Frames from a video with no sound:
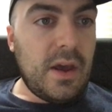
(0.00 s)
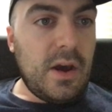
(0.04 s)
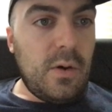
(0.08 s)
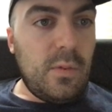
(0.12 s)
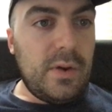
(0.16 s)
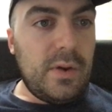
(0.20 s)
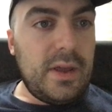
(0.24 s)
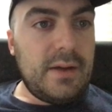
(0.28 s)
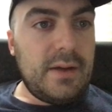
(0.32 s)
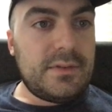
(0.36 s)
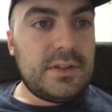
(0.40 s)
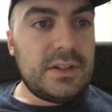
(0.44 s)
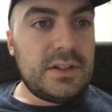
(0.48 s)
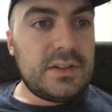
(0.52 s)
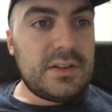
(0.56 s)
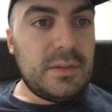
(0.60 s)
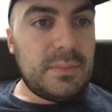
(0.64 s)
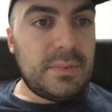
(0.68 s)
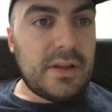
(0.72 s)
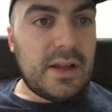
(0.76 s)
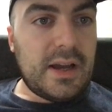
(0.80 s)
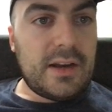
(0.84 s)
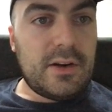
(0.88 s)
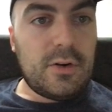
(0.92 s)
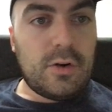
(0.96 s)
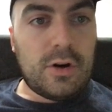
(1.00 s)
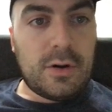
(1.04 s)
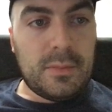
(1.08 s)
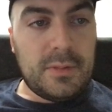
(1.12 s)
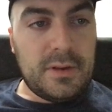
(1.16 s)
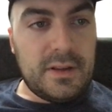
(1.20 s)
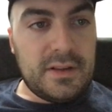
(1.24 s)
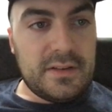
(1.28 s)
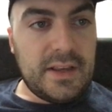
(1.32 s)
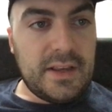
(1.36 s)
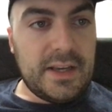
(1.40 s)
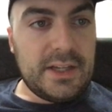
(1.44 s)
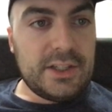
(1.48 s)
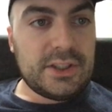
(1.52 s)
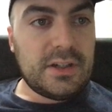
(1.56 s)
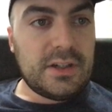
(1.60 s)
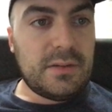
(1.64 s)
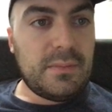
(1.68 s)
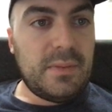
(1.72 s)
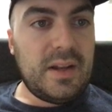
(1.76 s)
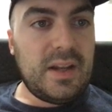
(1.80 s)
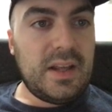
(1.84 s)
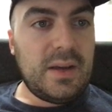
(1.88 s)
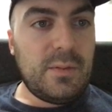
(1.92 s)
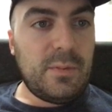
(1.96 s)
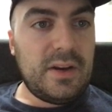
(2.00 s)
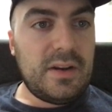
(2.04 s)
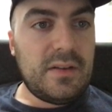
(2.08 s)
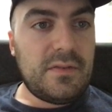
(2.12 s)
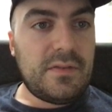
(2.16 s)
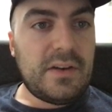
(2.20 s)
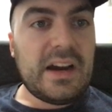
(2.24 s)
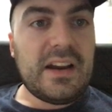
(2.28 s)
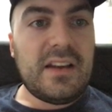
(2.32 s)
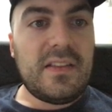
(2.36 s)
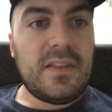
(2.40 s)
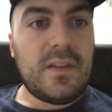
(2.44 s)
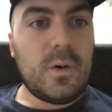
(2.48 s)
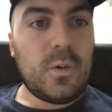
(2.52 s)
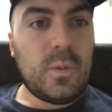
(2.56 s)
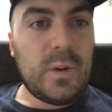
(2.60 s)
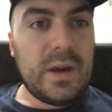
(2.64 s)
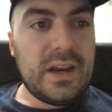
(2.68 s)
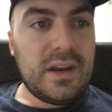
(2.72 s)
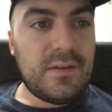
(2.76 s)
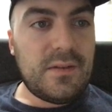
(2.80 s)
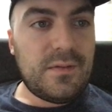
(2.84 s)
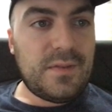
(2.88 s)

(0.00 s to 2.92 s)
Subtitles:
We have just applied normalization, meaning we divided the weight of